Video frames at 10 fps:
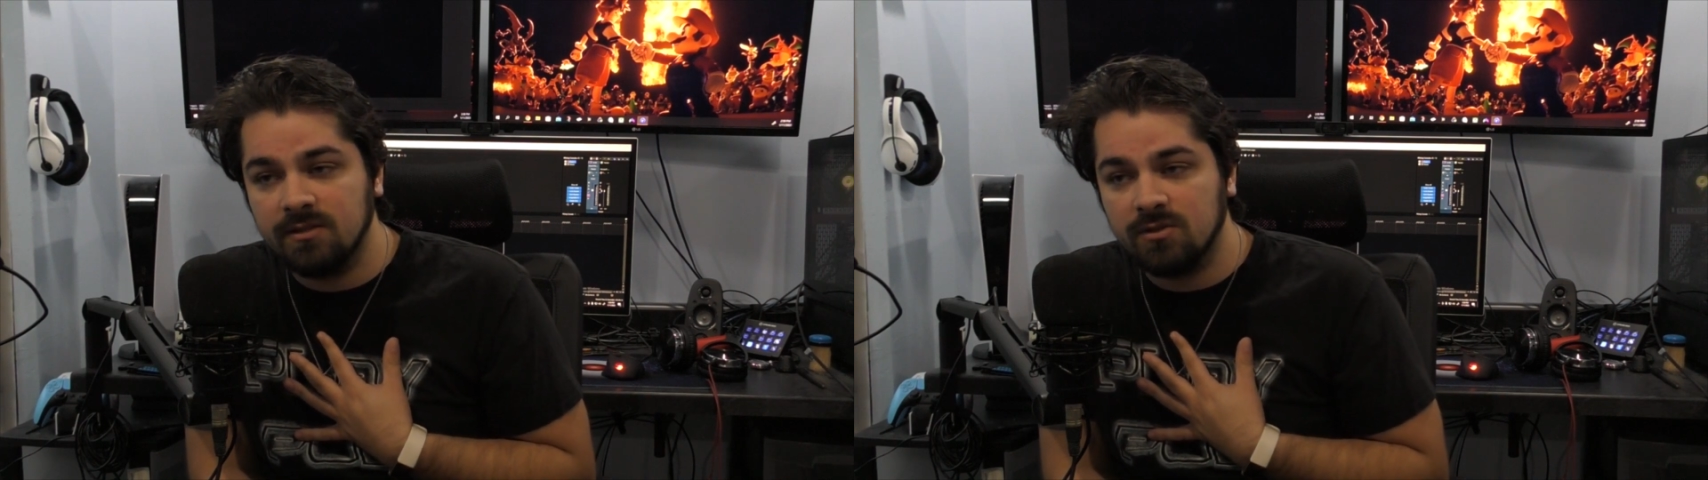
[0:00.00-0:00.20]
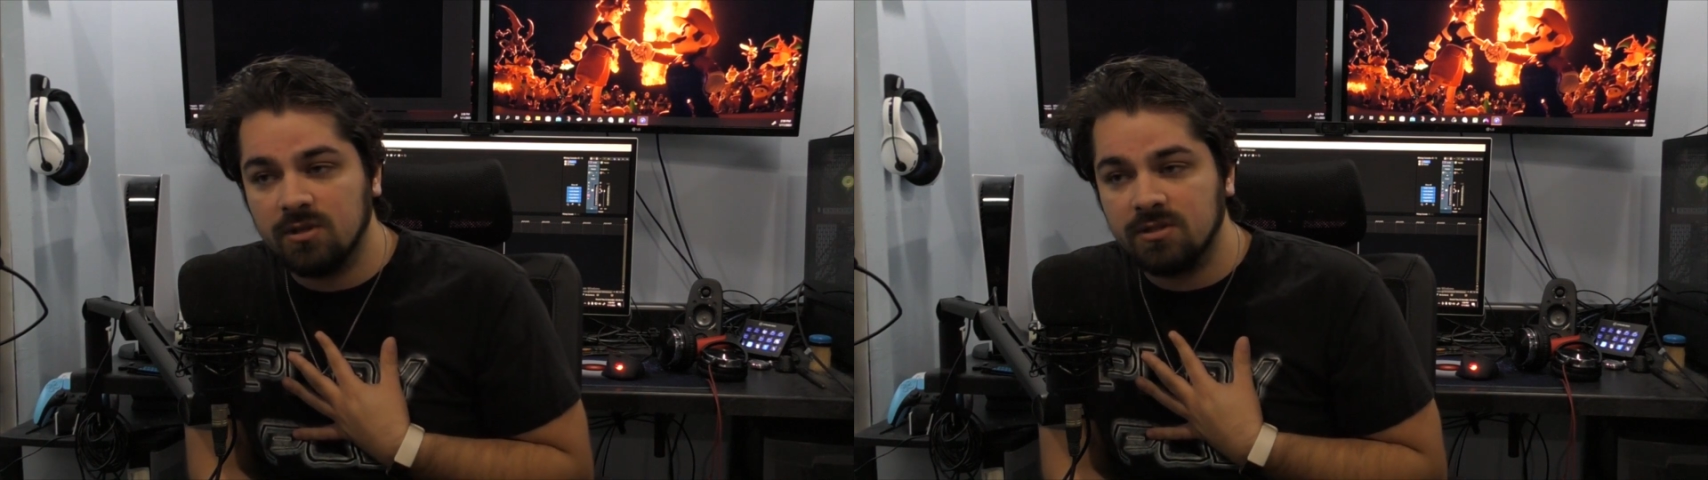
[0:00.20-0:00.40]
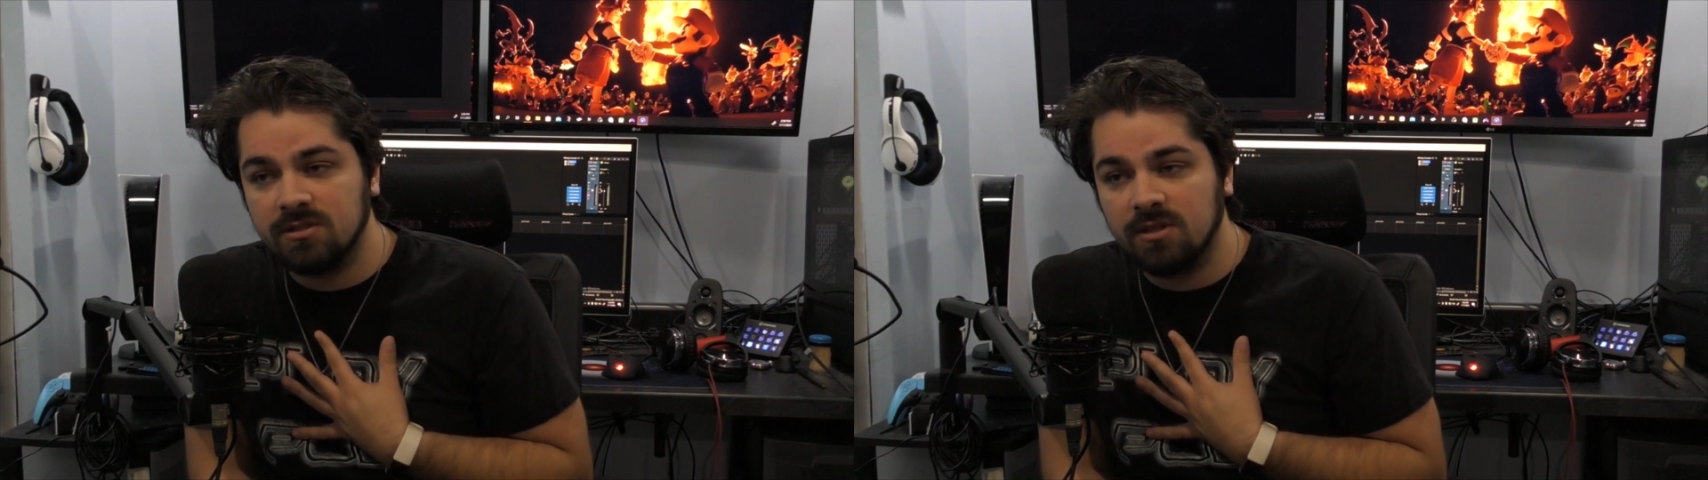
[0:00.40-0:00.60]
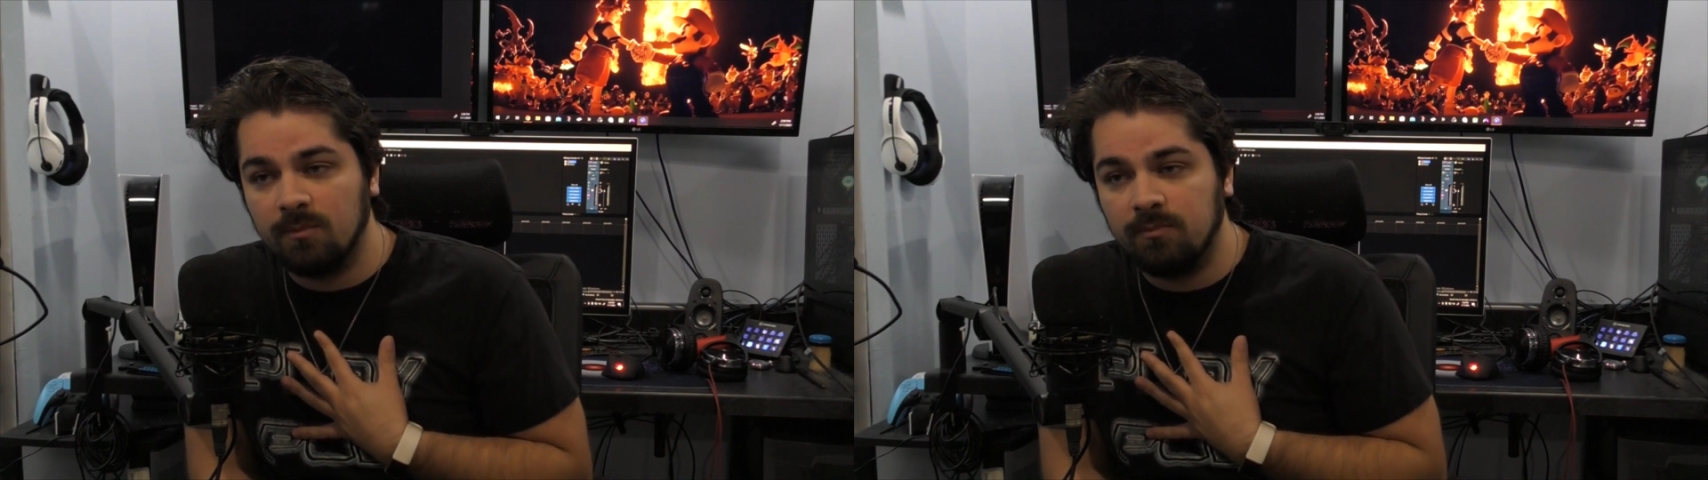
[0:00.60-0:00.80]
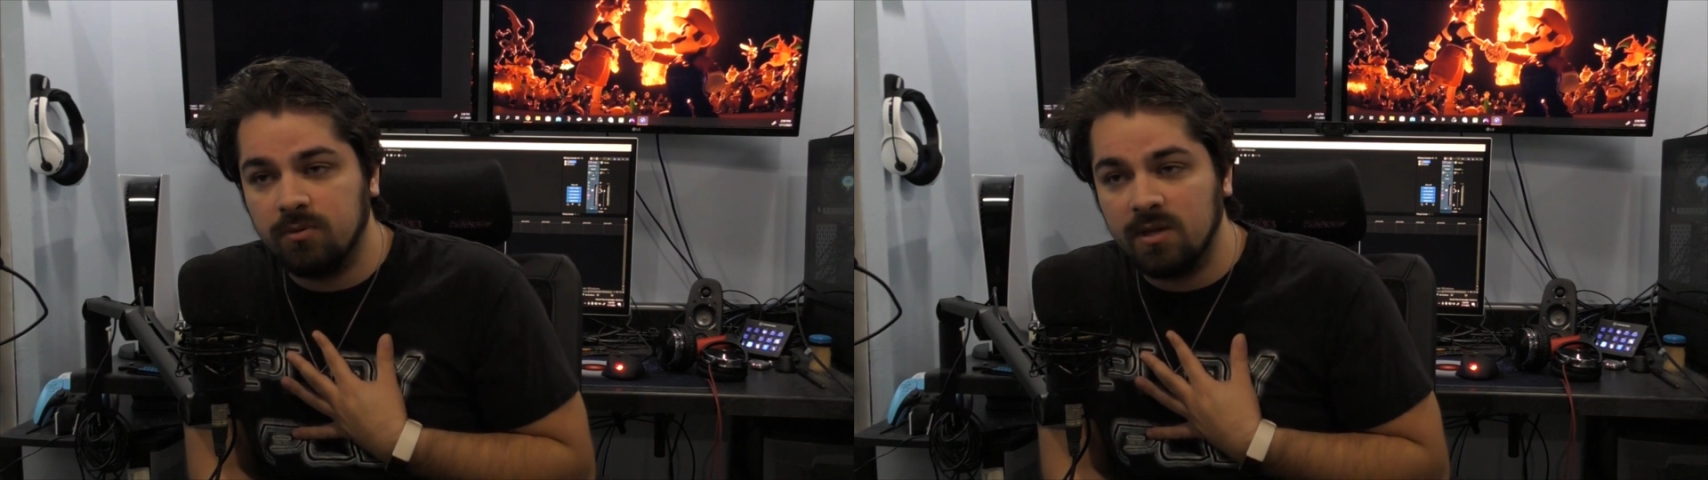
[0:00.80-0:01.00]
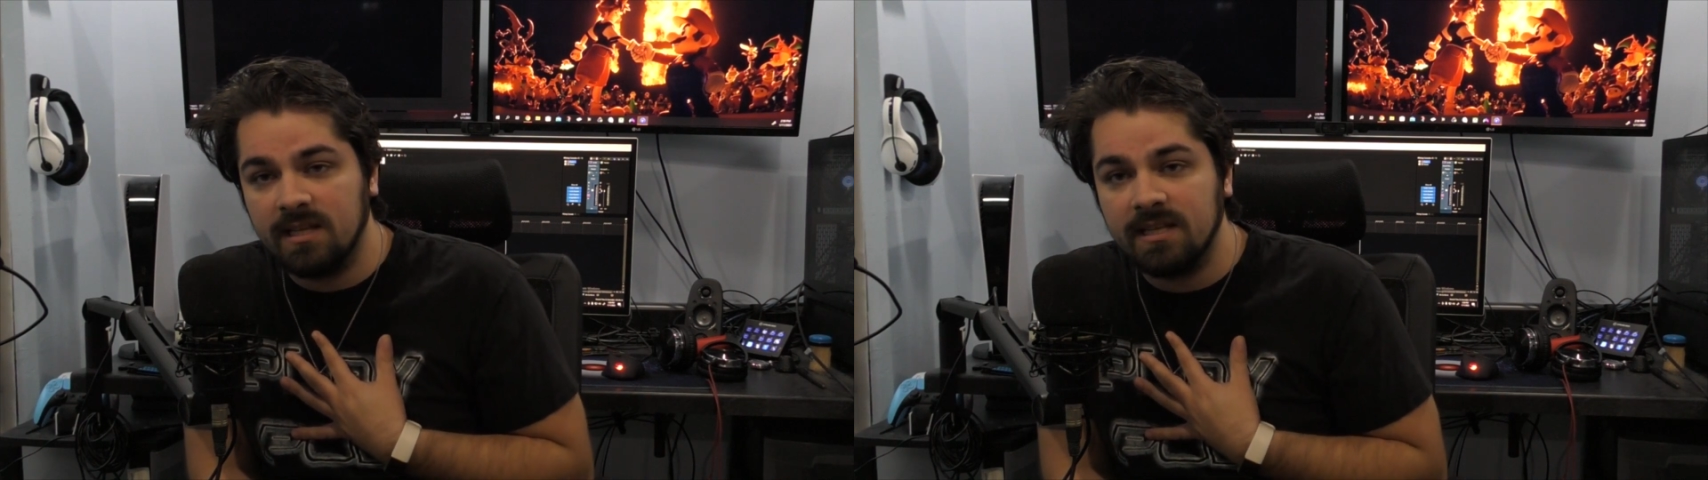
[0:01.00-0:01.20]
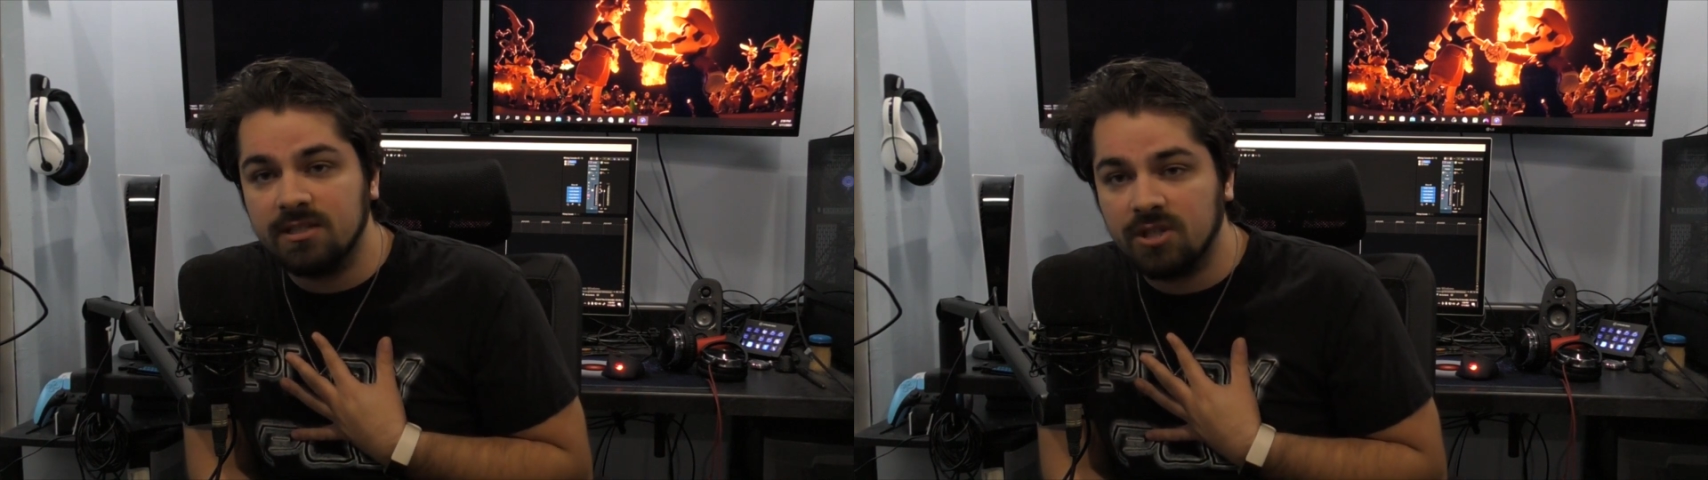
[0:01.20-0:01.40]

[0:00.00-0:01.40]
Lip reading: to just completely